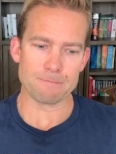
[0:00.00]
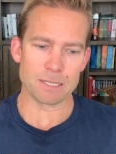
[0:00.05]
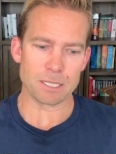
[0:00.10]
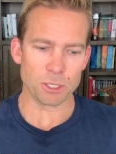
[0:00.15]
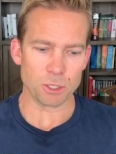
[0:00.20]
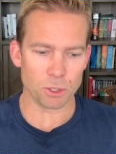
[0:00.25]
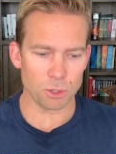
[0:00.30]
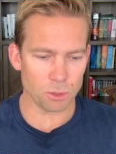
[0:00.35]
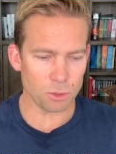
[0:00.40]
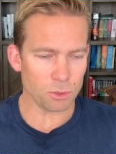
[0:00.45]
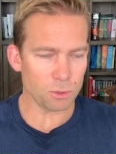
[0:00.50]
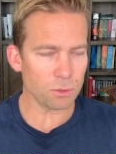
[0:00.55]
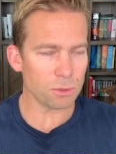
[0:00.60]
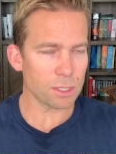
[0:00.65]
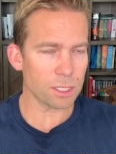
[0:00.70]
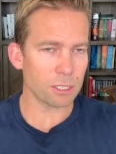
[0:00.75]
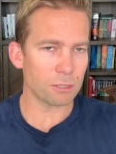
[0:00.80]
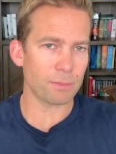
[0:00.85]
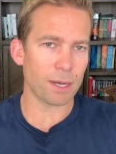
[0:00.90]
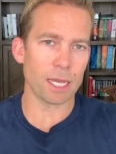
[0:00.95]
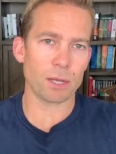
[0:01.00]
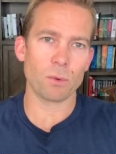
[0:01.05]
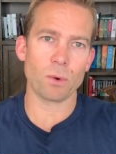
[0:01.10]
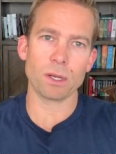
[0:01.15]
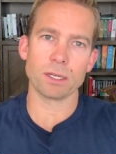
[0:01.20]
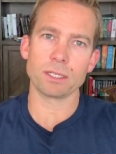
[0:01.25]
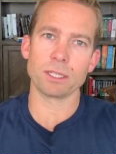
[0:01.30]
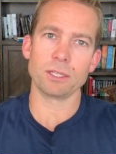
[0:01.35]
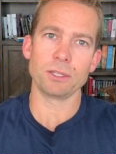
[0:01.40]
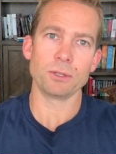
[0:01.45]
You still might
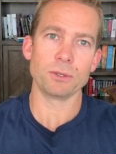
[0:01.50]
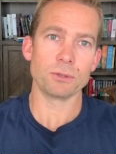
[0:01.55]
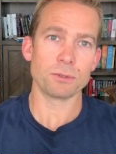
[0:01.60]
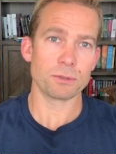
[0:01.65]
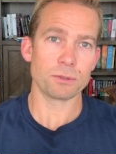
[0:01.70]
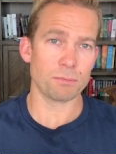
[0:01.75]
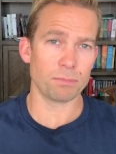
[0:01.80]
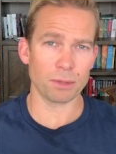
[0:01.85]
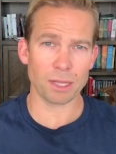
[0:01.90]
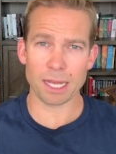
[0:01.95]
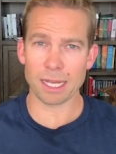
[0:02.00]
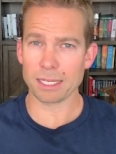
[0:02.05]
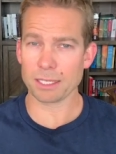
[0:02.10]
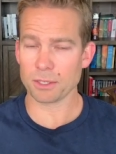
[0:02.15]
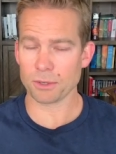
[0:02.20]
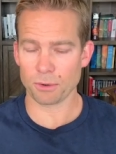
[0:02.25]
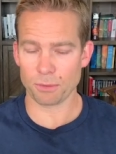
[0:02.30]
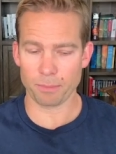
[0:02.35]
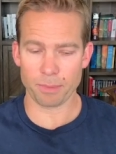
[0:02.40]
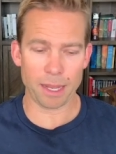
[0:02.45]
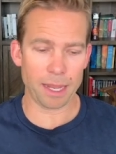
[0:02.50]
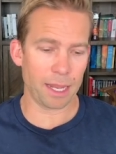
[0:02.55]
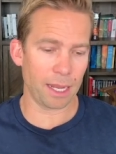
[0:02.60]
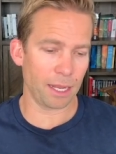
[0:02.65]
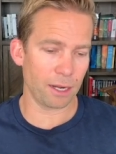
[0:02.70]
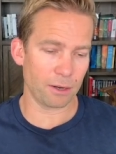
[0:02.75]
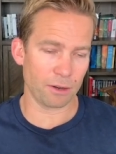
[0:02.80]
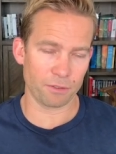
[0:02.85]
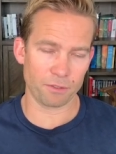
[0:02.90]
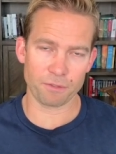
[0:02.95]
want to use Bless or
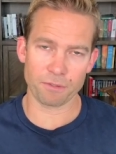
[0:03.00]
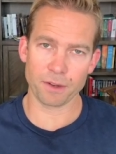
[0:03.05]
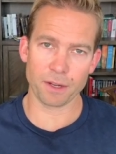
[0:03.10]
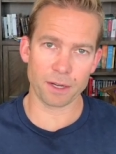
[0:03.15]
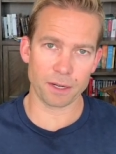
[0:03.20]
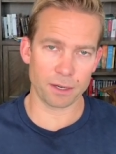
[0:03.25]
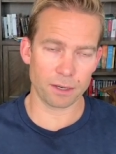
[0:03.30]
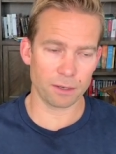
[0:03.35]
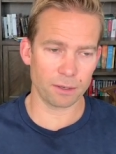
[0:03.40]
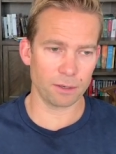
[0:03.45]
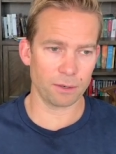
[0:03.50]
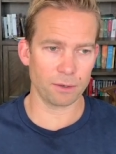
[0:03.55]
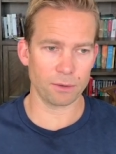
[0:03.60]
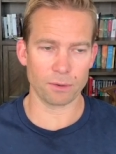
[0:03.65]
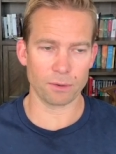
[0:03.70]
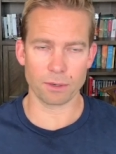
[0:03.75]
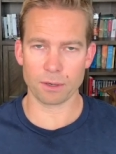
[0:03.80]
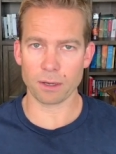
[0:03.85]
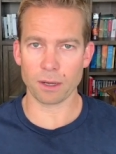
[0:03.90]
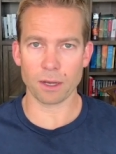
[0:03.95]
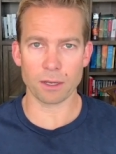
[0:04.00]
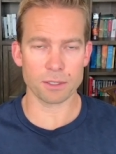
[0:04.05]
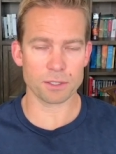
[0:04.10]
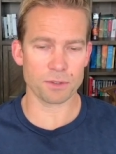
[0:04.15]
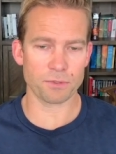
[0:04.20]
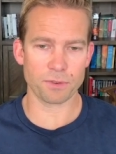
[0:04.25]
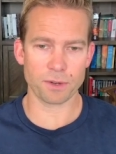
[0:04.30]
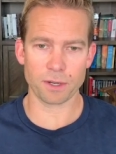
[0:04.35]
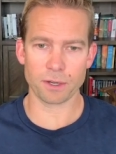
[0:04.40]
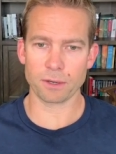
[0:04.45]
Bane or Fear or Cause
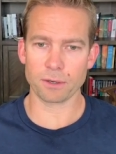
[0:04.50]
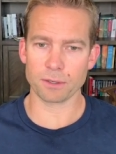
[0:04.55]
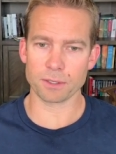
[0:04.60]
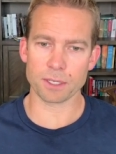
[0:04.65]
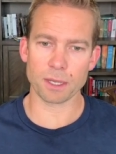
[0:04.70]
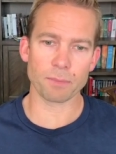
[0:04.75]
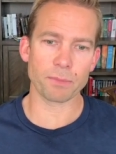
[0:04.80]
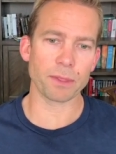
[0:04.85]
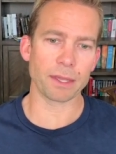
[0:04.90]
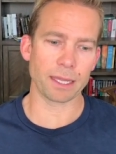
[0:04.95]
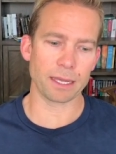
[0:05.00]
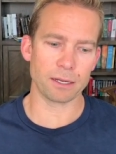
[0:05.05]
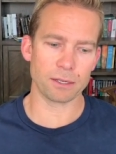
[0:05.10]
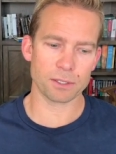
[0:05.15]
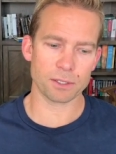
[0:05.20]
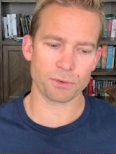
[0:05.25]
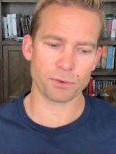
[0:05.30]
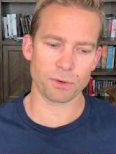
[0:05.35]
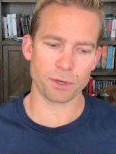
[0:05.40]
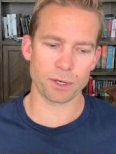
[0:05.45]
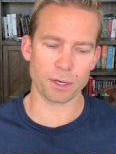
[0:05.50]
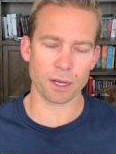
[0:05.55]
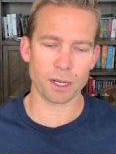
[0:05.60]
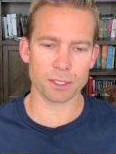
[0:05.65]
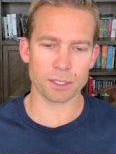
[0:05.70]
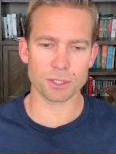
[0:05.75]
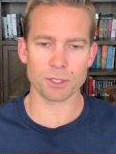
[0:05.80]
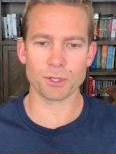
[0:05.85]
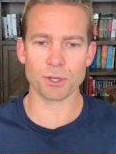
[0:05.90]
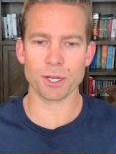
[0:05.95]
Fear or something else for your
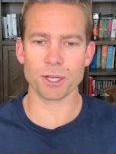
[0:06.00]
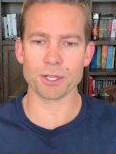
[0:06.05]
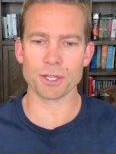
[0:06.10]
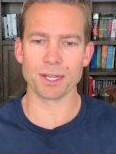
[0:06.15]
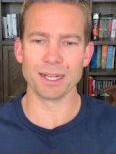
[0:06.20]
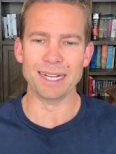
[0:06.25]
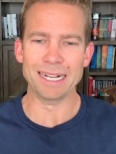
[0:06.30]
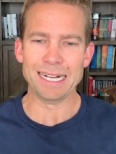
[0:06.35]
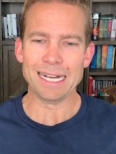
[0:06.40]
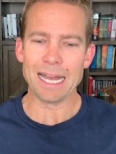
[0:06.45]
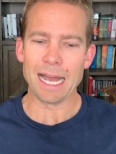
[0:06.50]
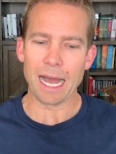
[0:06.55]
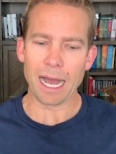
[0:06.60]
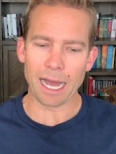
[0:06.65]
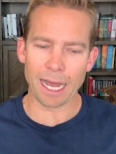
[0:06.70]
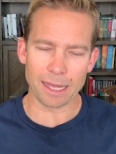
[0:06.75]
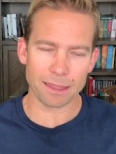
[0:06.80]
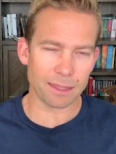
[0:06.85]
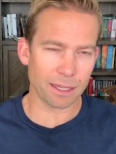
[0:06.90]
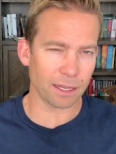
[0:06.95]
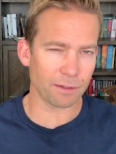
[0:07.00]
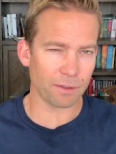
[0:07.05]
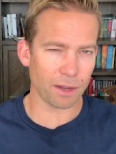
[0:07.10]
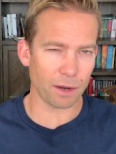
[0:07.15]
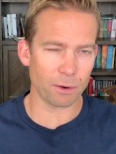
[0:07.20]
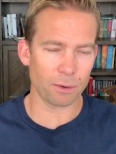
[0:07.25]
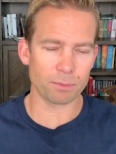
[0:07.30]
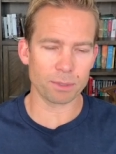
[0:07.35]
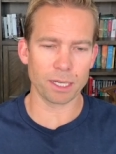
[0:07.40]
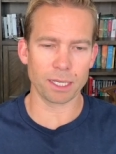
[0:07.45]
concentration. I think if I
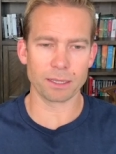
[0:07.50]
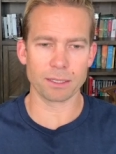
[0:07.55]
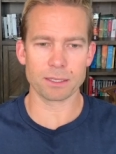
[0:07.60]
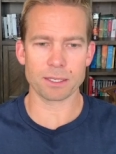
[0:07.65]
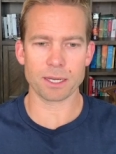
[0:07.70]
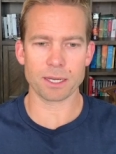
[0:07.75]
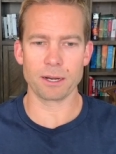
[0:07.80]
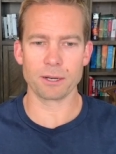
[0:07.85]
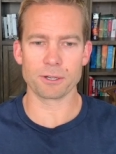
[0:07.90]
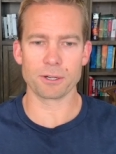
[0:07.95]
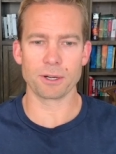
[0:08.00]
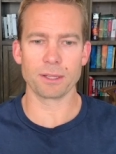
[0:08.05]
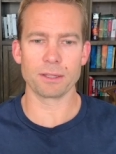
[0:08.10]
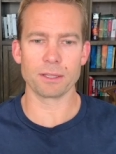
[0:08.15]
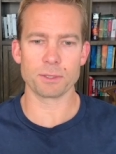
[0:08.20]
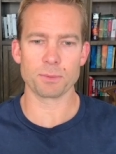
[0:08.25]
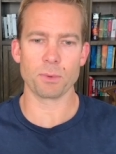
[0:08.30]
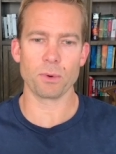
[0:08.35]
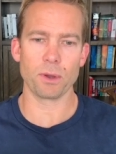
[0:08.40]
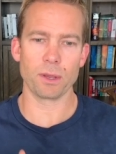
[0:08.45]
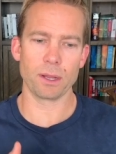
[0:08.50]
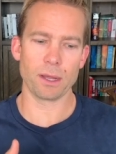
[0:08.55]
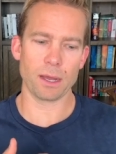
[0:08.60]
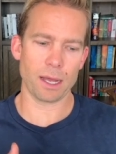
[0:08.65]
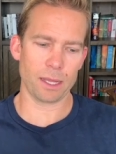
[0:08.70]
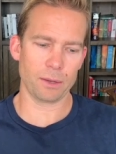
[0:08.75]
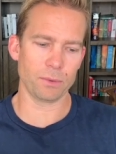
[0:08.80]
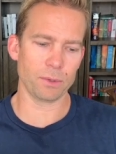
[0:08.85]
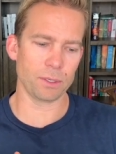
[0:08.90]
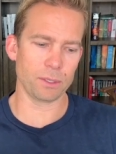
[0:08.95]
were playing this character at this point,
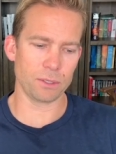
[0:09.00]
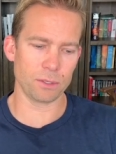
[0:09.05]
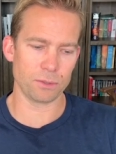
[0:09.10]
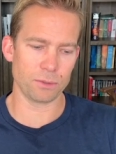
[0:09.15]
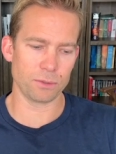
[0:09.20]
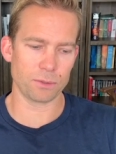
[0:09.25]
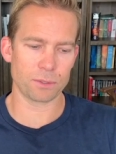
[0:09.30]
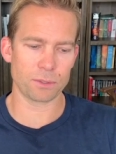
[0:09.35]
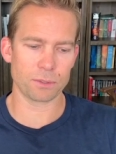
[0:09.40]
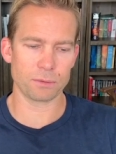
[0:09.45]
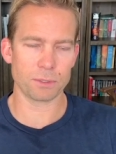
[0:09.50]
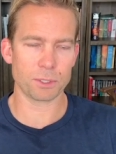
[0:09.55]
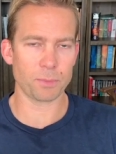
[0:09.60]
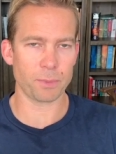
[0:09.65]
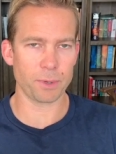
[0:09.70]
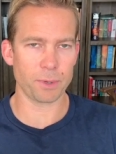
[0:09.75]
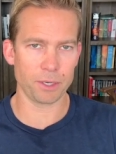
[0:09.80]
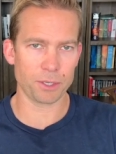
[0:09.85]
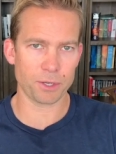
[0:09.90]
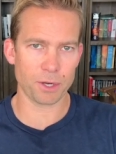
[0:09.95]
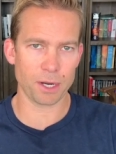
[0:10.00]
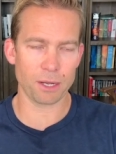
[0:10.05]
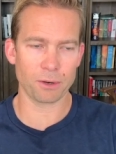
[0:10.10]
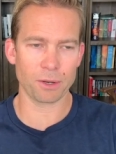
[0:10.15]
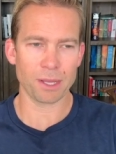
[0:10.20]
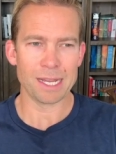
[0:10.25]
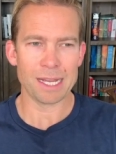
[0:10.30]
I would use Spirit Shroud